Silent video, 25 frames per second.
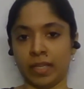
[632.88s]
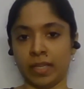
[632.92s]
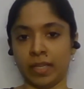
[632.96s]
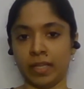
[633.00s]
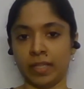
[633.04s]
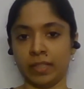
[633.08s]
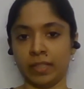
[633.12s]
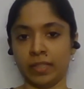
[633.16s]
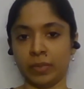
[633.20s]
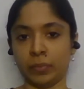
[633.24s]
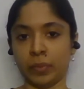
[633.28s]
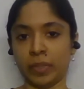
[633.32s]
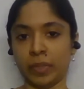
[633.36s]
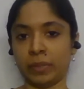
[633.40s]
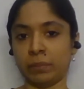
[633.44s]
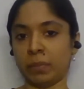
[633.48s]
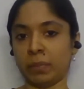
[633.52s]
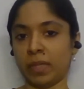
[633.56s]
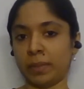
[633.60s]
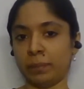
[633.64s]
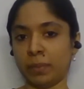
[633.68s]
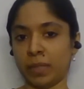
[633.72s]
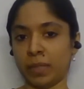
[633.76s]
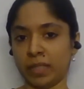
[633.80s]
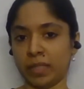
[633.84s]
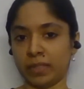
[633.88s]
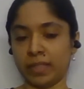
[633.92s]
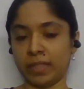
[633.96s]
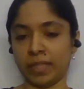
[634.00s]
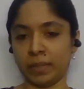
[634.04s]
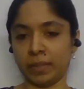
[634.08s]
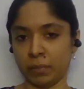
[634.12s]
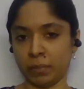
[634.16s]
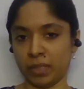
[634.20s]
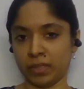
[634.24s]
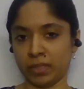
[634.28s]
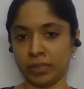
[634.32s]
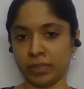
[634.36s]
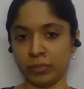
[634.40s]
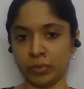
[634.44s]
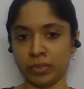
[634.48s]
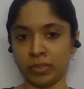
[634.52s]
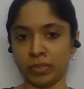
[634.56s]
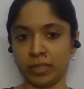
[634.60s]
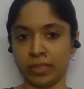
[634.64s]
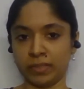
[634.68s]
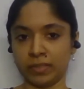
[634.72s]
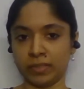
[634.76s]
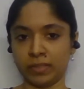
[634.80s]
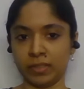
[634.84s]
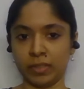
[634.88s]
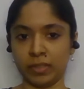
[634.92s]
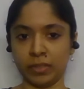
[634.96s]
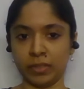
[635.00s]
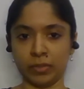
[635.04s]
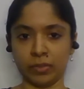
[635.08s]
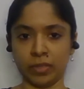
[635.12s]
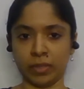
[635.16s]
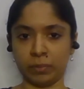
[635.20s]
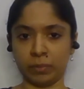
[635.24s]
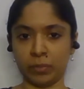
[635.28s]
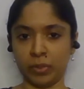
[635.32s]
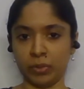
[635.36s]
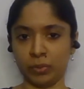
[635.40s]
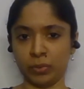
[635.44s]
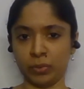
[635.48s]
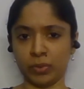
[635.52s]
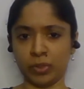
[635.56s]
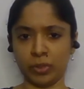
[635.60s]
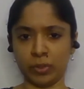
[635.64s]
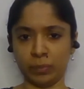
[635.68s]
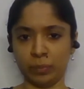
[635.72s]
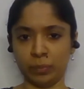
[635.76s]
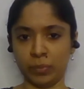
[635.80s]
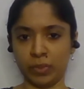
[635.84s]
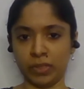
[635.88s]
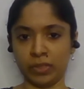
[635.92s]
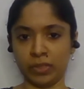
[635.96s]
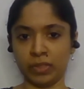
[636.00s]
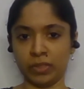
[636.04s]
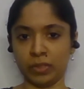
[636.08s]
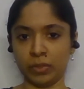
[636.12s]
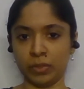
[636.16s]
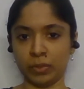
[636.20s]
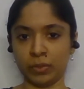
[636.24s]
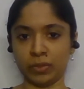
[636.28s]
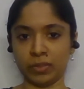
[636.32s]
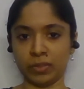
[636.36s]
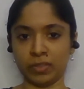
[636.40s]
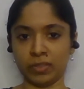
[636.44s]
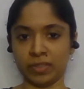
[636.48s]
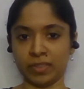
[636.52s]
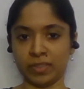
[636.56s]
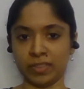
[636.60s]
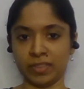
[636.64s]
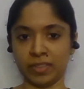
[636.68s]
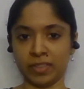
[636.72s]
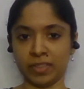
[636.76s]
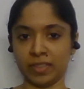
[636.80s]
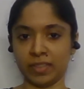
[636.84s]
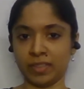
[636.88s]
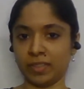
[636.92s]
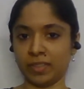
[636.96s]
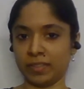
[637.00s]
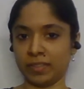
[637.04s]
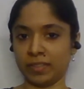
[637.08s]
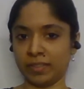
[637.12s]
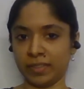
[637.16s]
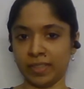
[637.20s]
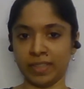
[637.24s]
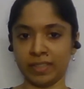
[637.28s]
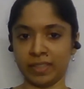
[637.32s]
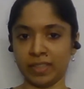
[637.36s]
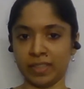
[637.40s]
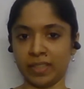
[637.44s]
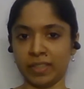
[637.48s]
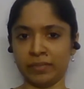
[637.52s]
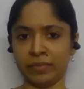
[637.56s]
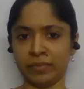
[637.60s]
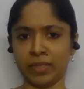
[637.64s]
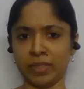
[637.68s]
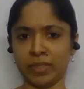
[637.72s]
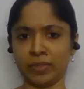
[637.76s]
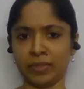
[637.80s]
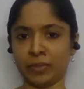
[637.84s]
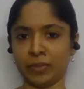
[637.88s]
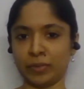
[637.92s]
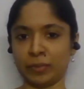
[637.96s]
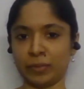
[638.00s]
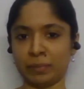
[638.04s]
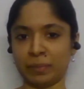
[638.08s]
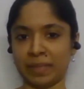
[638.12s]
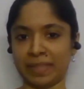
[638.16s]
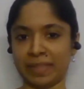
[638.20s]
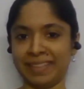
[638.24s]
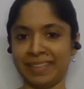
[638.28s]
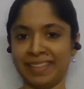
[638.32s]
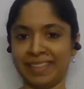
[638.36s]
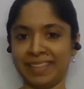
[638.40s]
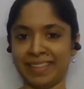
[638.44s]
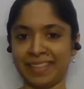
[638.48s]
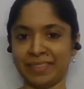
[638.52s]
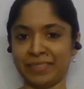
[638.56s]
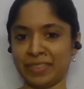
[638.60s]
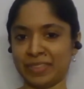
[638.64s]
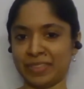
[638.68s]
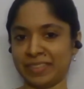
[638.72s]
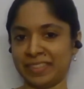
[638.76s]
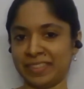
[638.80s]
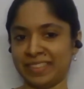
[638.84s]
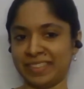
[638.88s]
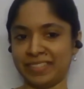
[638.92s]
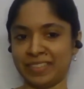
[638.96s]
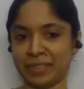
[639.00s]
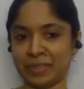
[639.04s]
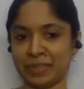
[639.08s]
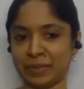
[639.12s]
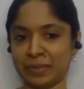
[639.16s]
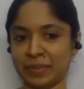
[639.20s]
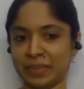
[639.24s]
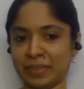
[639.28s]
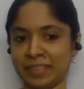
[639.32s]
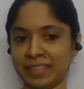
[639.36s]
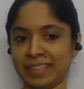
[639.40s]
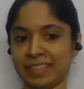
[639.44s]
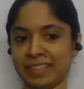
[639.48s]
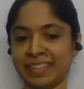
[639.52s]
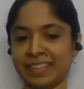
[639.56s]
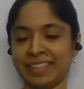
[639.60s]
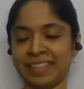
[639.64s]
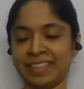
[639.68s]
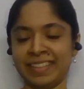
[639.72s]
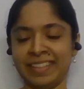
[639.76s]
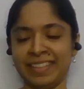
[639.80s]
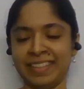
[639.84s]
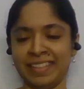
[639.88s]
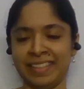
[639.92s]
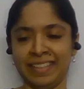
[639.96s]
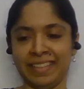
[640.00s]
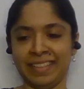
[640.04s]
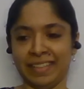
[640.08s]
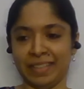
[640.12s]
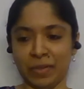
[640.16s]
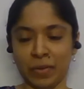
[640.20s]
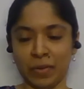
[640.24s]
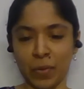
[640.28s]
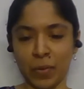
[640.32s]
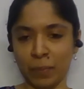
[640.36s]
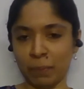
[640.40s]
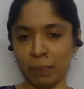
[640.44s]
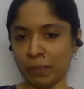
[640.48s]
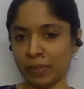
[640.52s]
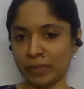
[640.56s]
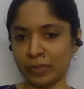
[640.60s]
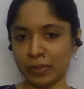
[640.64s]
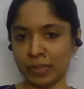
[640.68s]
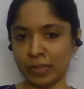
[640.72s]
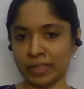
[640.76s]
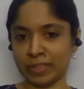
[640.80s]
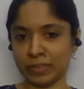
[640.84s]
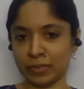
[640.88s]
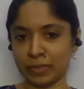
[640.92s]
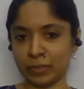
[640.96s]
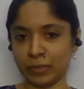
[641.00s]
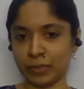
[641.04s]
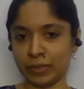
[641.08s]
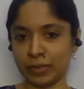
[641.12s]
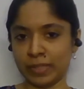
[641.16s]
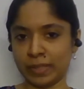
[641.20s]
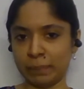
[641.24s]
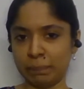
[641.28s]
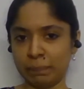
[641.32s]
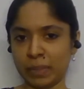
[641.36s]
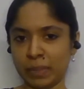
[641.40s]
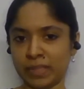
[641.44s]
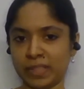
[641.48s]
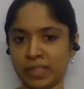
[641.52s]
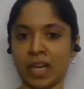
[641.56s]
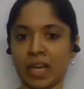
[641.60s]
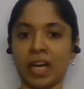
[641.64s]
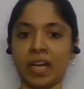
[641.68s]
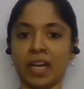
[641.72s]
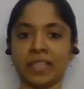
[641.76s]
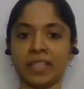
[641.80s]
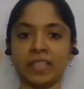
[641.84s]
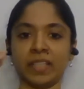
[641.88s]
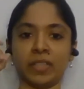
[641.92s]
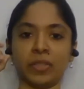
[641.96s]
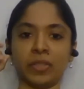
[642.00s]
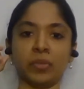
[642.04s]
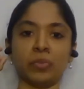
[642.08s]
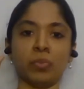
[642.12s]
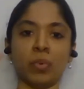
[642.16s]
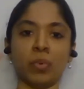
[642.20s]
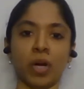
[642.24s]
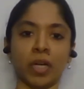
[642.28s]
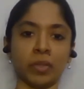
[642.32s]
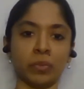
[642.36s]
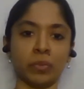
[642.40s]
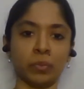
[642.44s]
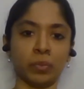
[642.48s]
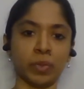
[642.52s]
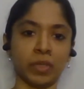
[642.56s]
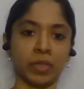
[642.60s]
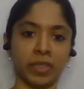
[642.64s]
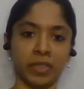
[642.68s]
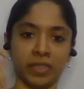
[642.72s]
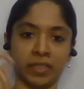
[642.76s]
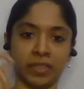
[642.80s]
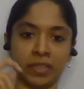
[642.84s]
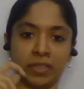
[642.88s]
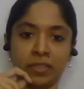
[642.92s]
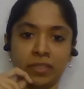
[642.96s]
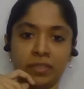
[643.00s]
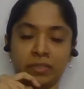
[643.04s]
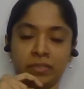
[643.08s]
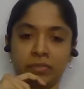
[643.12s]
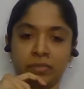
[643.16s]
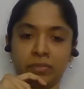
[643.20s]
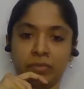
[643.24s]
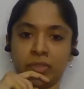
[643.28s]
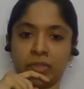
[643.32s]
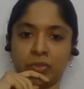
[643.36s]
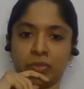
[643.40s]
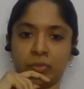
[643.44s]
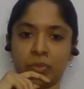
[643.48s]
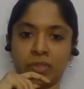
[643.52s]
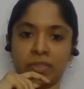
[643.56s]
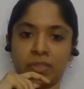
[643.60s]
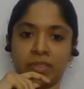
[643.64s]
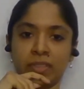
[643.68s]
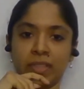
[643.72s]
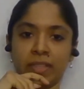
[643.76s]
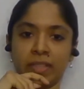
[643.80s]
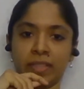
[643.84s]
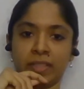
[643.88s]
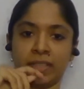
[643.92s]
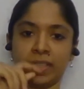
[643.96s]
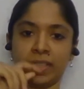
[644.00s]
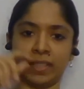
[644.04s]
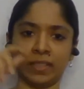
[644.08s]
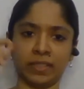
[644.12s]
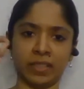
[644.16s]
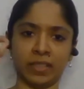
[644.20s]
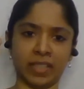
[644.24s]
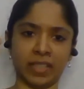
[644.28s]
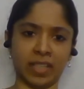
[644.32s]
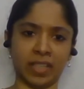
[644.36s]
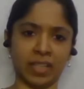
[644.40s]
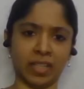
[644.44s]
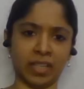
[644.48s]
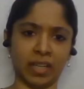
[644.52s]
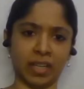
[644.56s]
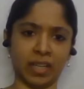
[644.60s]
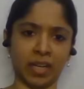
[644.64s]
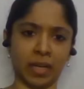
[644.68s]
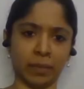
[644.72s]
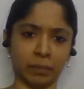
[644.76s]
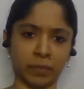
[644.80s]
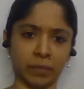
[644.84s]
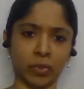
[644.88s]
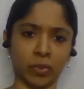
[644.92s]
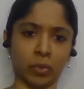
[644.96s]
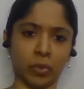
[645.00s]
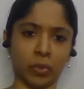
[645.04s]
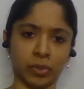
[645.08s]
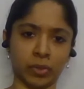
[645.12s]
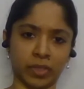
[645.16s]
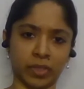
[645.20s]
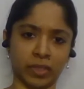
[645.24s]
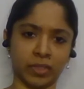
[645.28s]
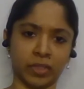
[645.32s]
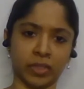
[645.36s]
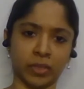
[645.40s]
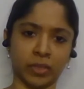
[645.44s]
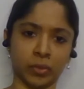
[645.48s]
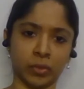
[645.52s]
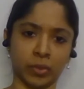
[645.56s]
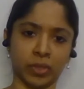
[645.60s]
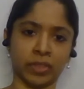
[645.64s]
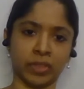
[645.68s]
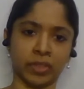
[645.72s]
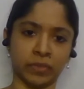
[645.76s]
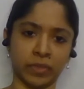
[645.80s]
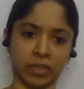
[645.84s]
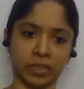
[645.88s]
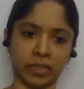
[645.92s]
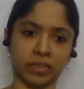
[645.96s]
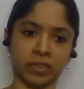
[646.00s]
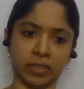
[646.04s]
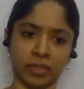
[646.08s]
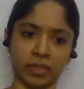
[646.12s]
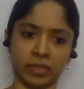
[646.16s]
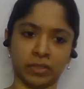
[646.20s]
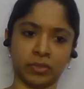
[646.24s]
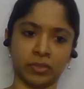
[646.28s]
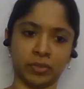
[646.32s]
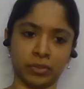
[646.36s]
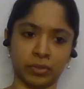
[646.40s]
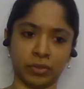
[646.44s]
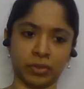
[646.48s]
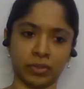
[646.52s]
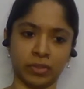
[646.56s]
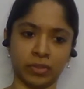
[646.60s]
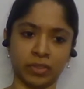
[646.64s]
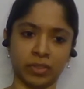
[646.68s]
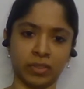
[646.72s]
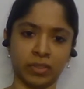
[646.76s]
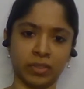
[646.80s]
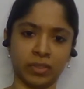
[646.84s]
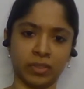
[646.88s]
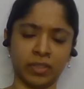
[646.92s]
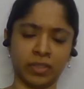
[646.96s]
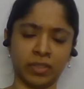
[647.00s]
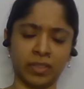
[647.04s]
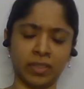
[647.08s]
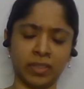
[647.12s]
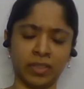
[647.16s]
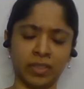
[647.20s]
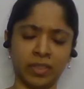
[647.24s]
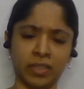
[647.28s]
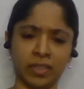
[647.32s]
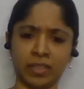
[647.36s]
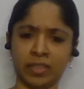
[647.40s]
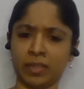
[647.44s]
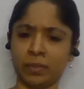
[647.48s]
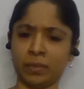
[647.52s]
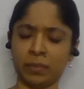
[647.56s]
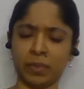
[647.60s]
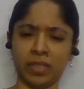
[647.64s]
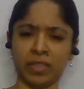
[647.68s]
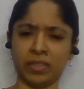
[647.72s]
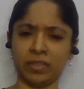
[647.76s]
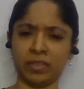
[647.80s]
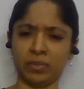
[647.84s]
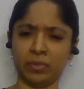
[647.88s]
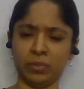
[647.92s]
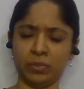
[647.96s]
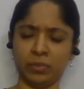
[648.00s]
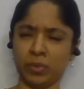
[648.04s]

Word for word: And when my brother and mother was listening to some YouTube video uh, in the living room, and I wasn't so uh, open to listen to that, but I had one word which was like, he said, I'm talking the universal truth. And I'm like,